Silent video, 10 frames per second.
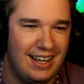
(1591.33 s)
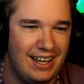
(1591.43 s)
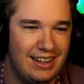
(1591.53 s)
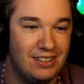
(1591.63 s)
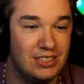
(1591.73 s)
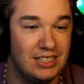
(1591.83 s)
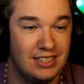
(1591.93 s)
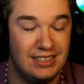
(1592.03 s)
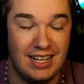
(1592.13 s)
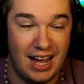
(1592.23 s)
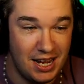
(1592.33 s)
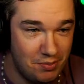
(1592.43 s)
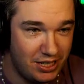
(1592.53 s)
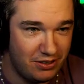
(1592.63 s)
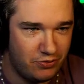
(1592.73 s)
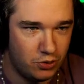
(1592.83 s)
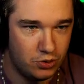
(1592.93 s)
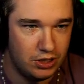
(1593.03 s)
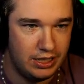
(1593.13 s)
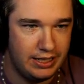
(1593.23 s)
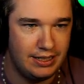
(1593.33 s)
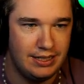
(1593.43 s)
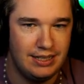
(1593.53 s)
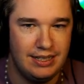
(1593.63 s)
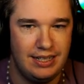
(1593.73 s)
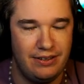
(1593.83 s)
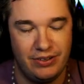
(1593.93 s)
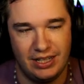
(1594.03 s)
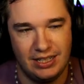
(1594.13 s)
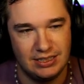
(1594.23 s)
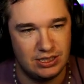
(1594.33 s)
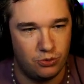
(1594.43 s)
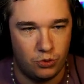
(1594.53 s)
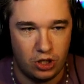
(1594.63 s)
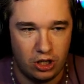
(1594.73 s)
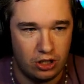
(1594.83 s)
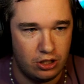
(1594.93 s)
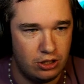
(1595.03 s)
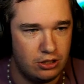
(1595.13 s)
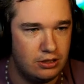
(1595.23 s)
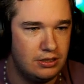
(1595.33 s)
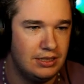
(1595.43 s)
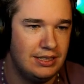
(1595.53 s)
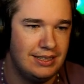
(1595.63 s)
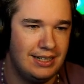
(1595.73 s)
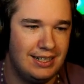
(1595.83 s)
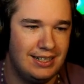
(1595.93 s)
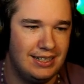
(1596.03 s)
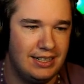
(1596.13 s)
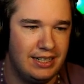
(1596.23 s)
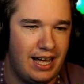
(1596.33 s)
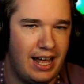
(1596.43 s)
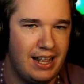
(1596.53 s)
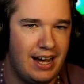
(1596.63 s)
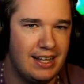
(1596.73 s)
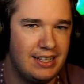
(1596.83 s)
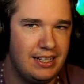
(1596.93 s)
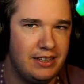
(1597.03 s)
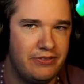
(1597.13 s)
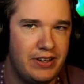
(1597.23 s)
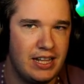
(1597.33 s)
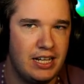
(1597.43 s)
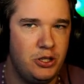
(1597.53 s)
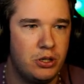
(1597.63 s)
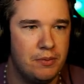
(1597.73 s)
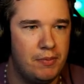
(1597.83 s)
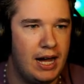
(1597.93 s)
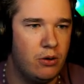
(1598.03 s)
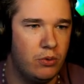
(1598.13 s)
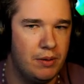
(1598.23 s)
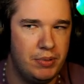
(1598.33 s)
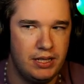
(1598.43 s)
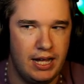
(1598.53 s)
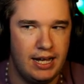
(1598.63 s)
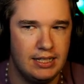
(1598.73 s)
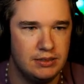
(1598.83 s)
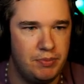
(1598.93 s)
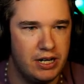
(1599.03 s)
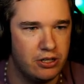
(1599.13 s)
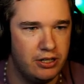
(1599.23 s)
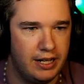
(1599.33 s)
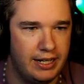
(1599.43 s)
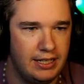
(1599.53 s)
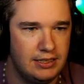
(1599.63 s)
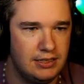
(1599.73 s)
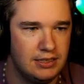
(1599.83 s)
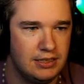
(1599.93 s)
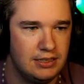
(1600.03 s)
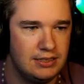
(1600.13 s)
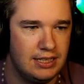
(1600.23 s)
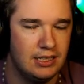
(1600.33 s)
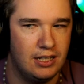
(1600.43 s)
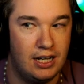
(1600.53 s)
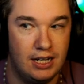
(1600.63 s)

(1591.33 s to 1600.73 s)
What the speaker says: There's a timing for it. If it hits the wall, I think the fact that you can buy a weapon that has better grenades says a lot.